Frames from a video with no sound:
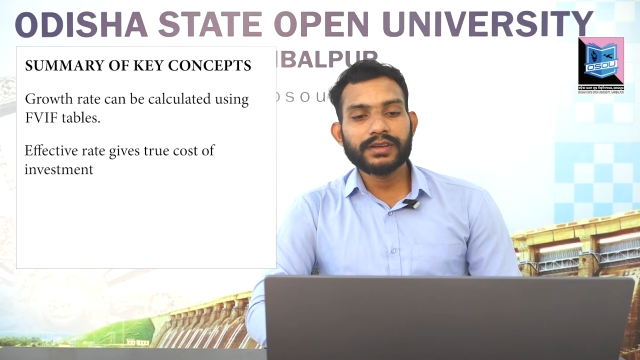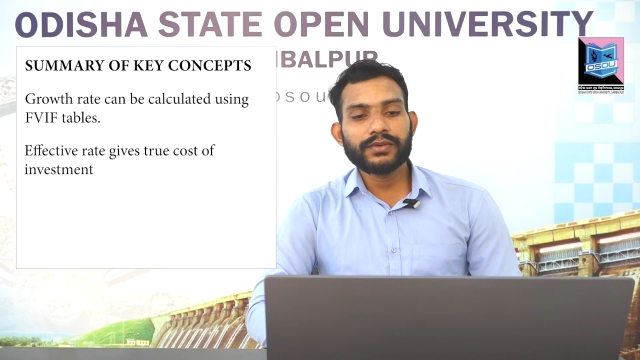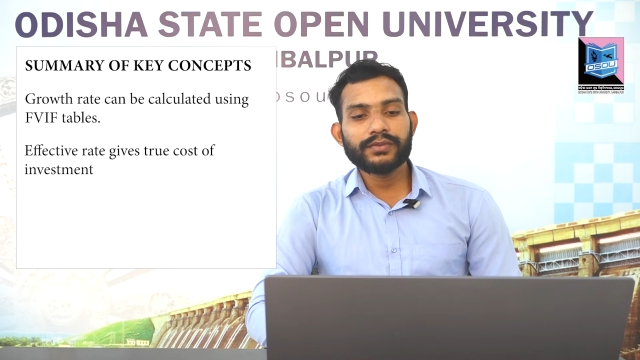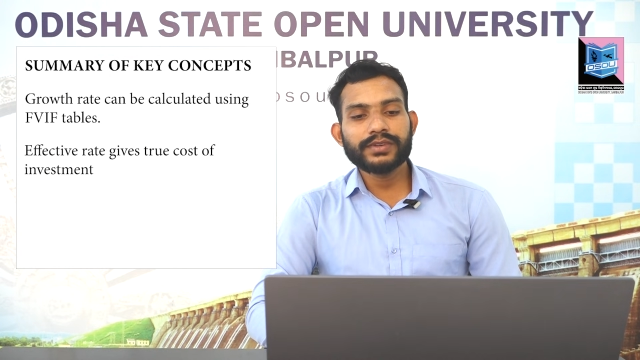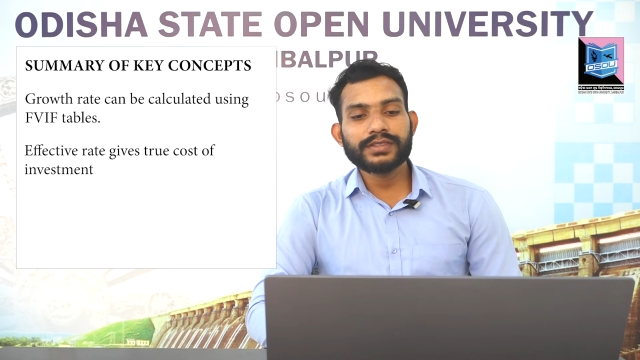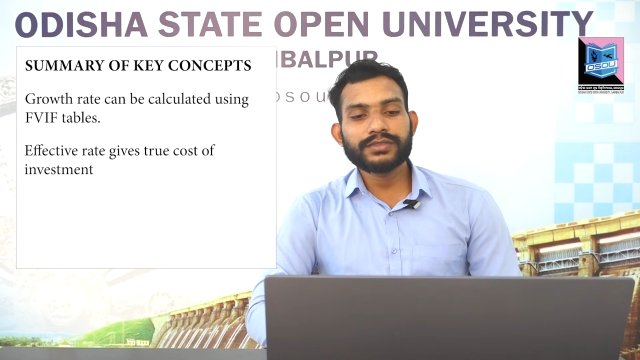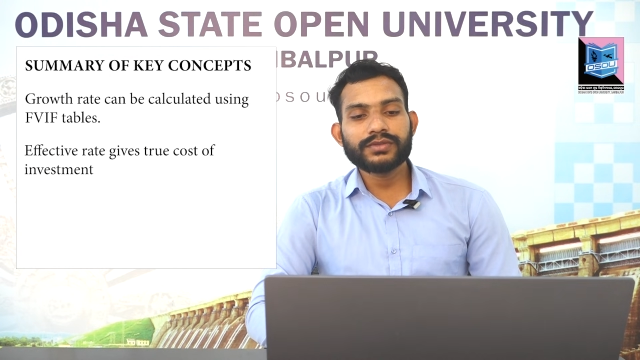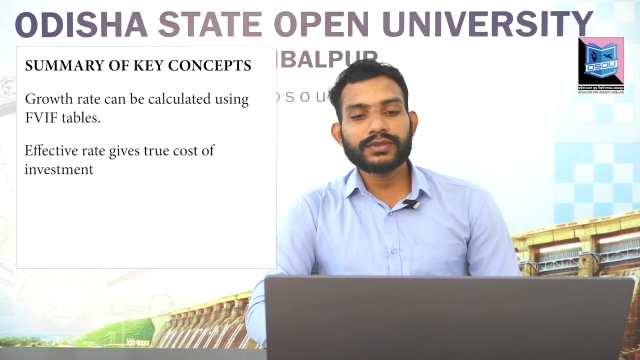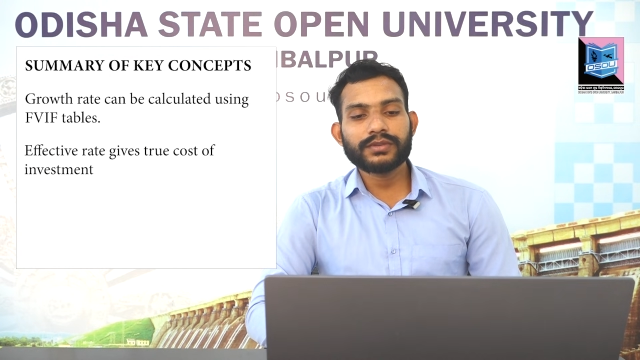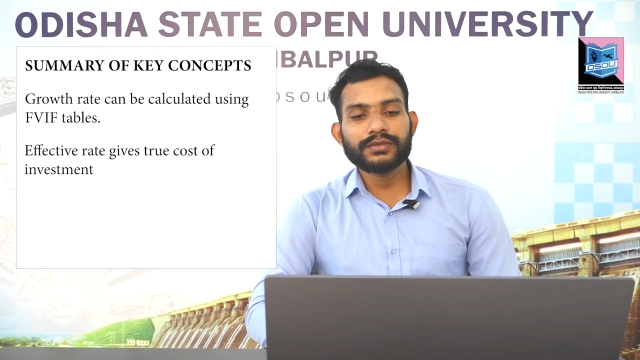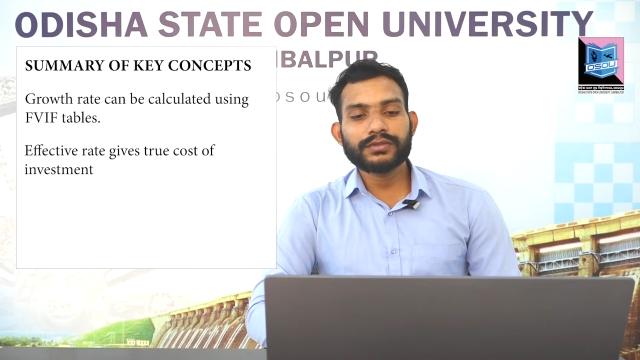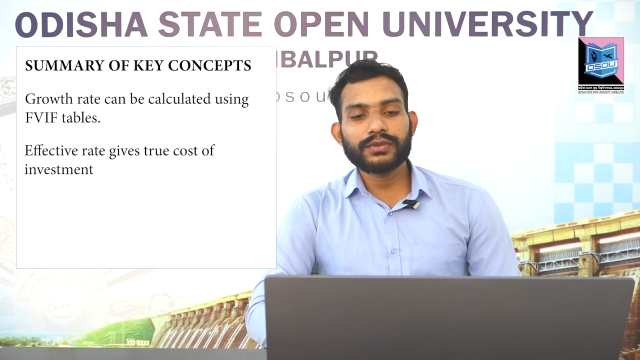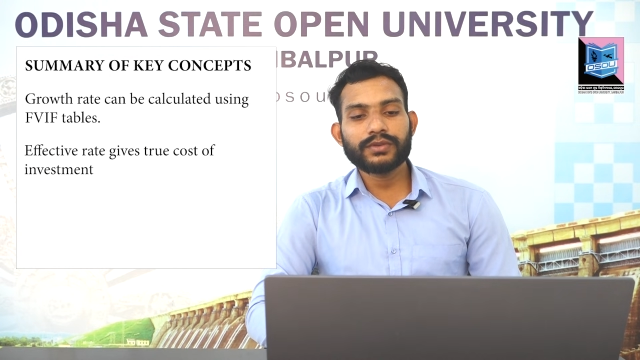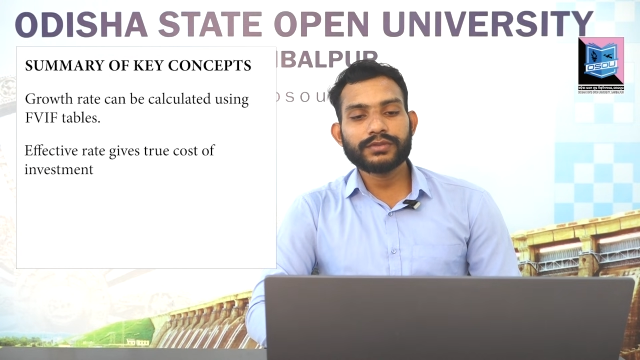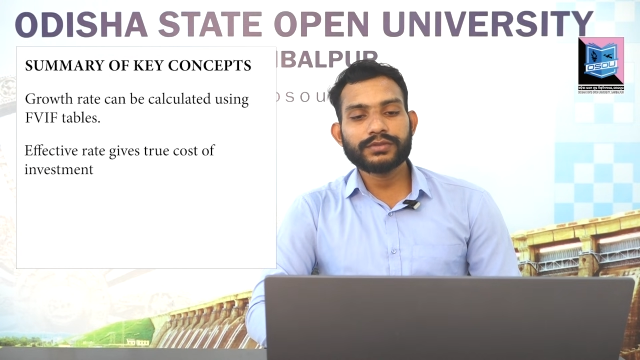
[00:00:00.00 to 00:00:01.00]
which
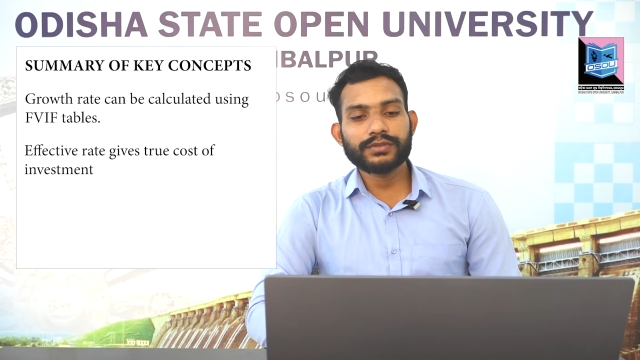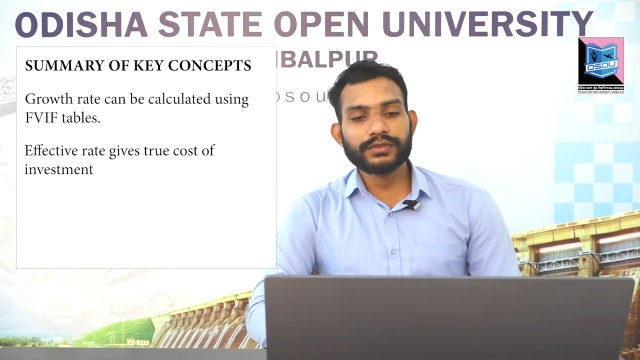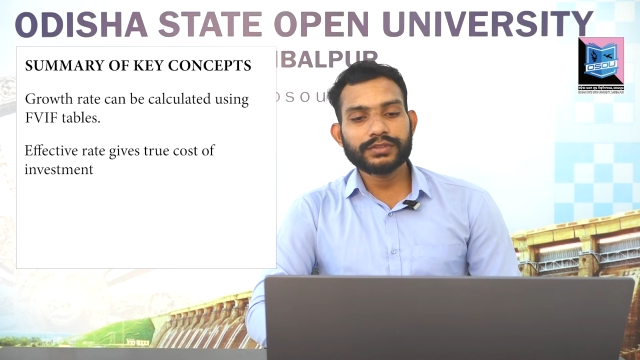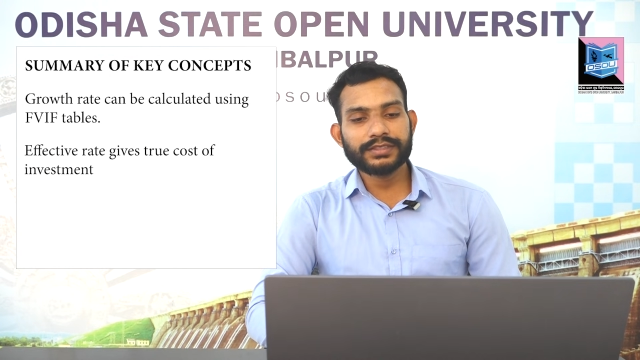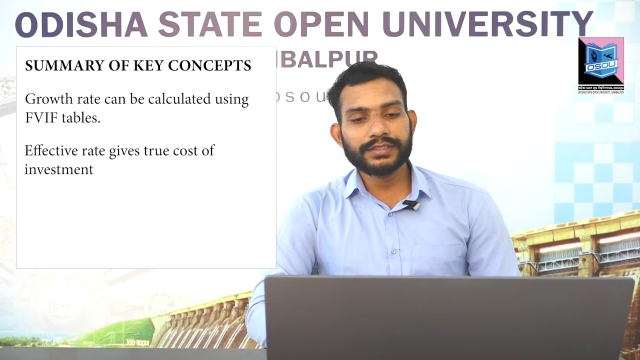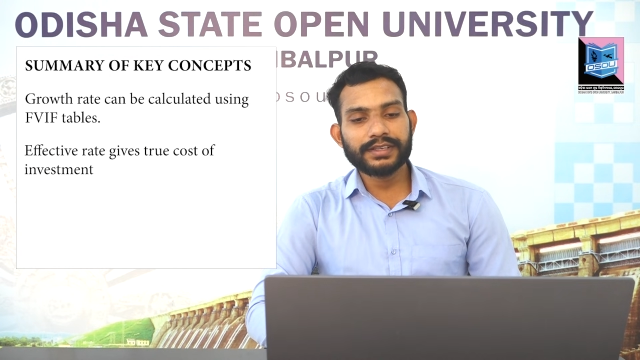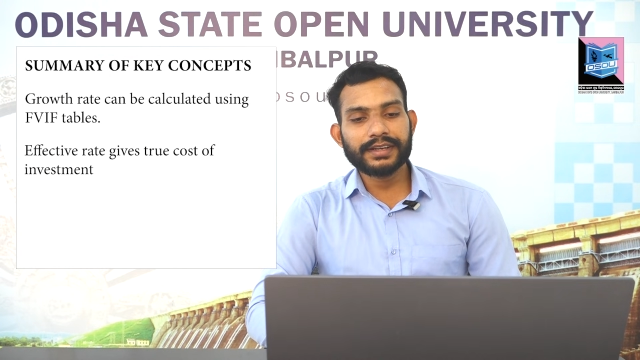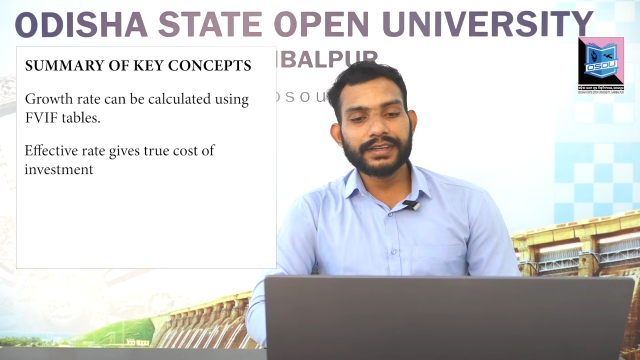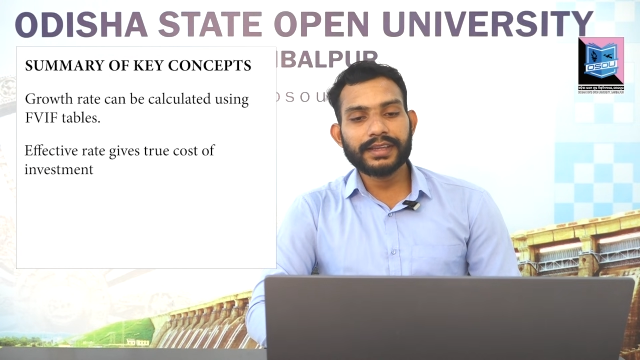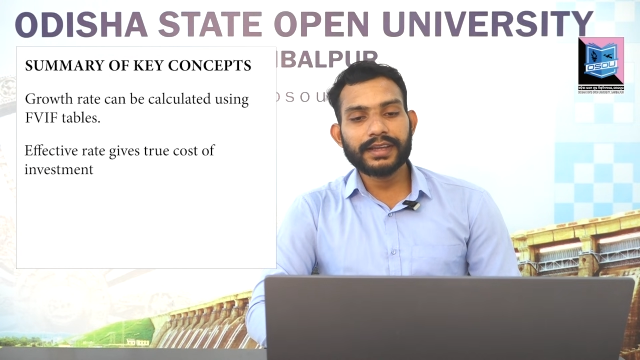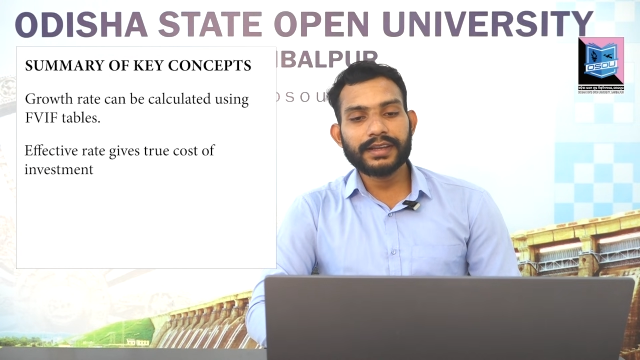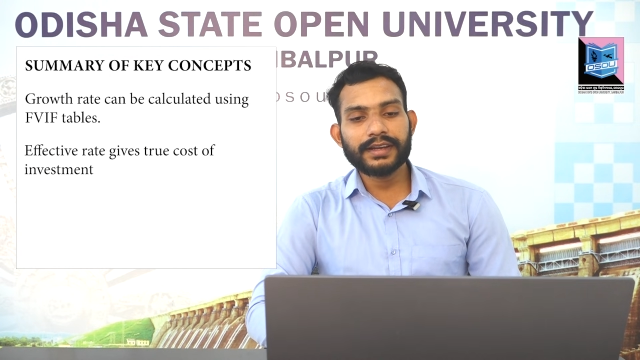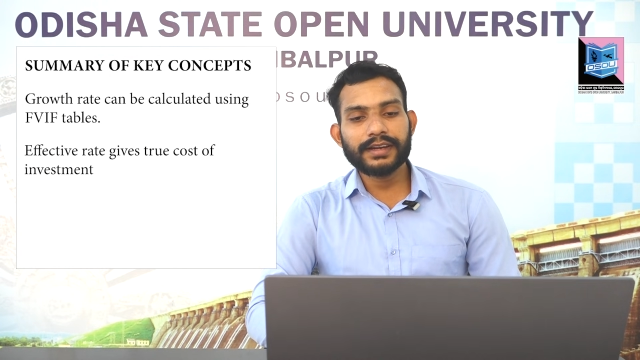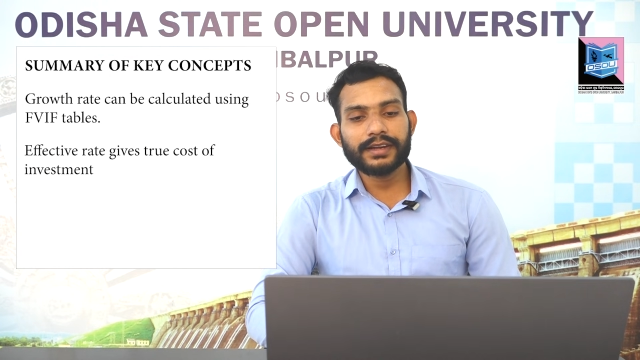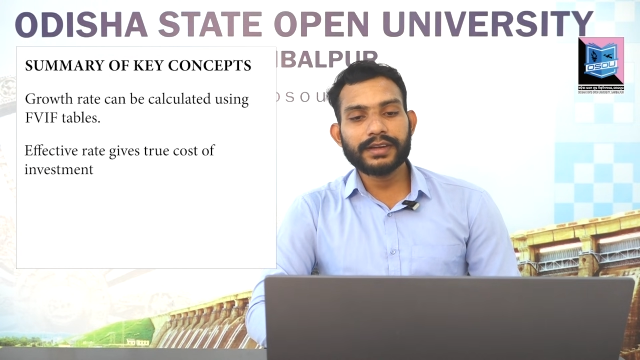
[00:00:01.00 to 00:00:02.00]
shows the
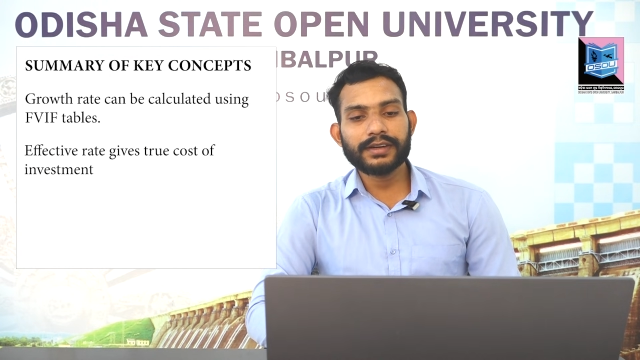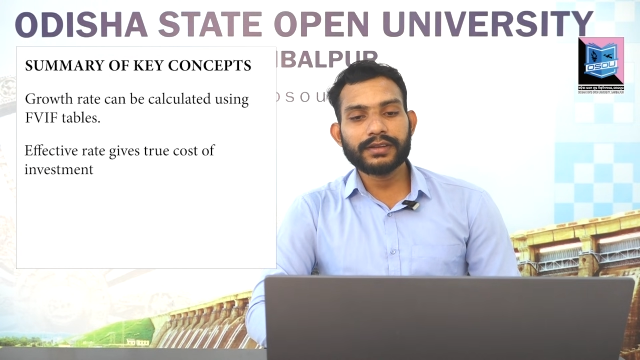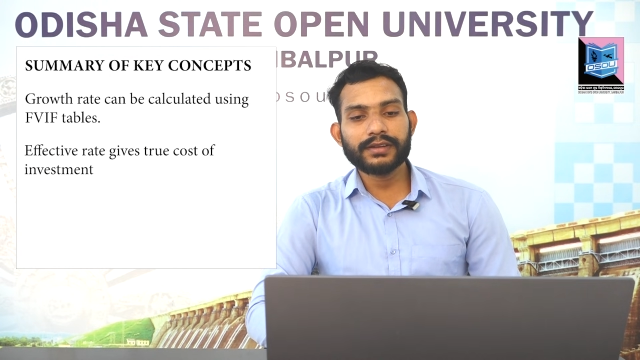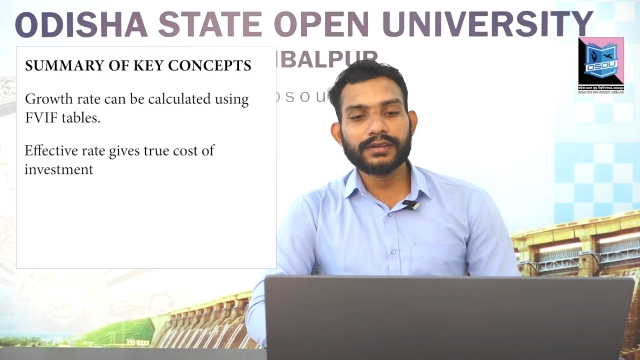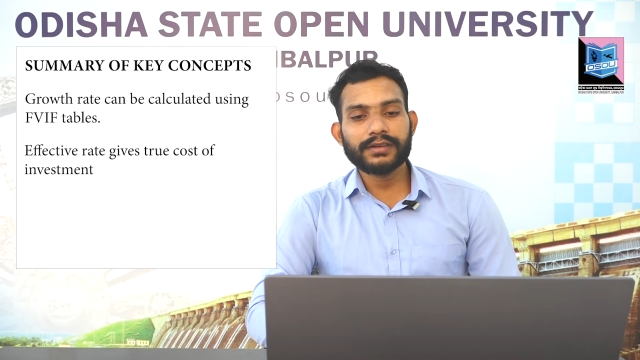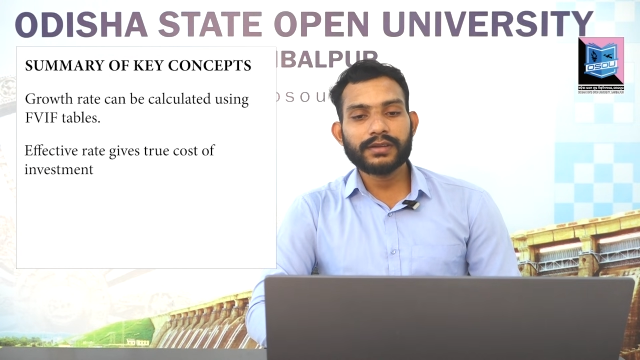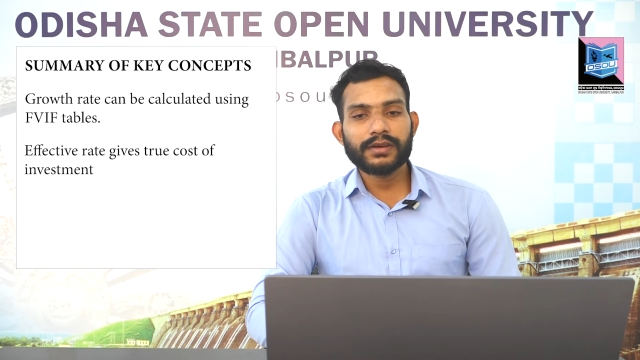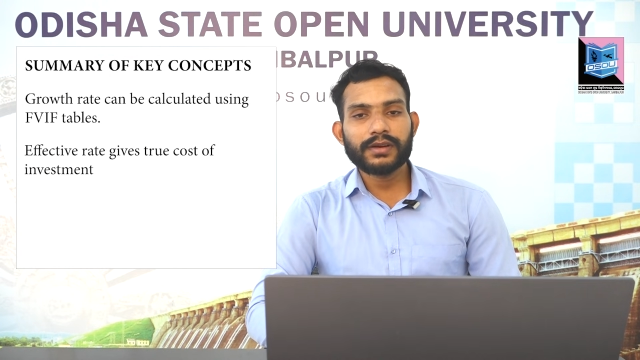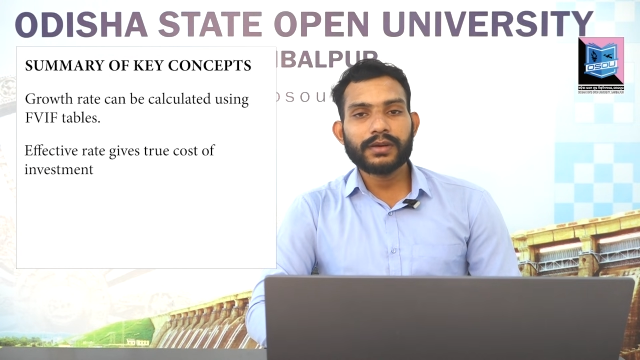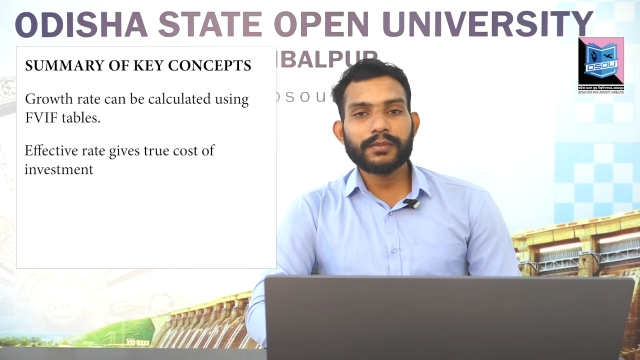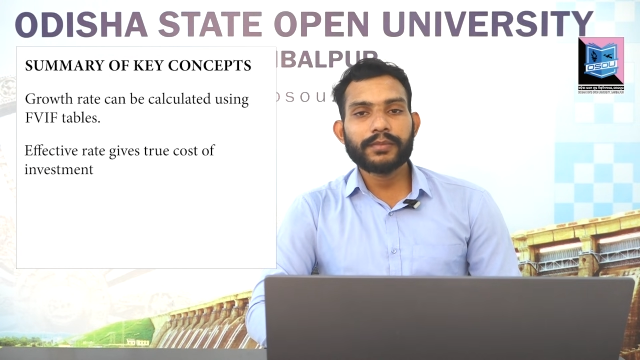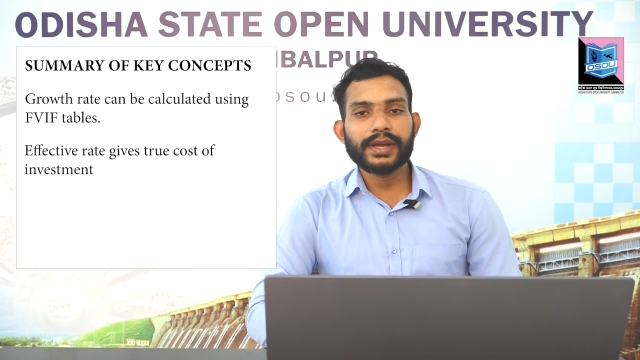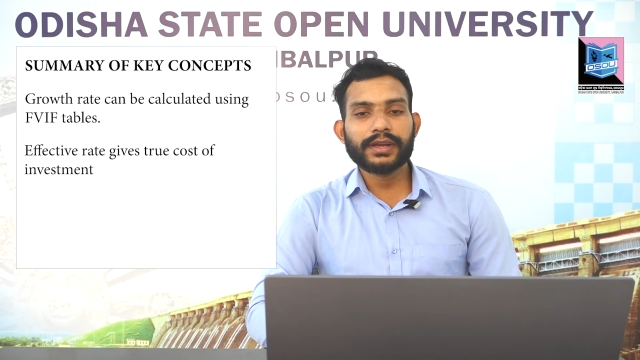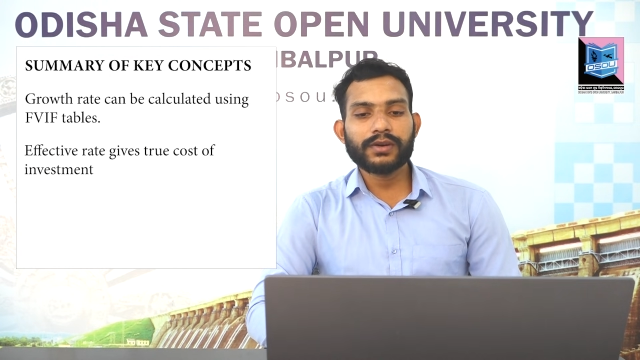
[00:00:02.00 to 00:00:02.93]
real return by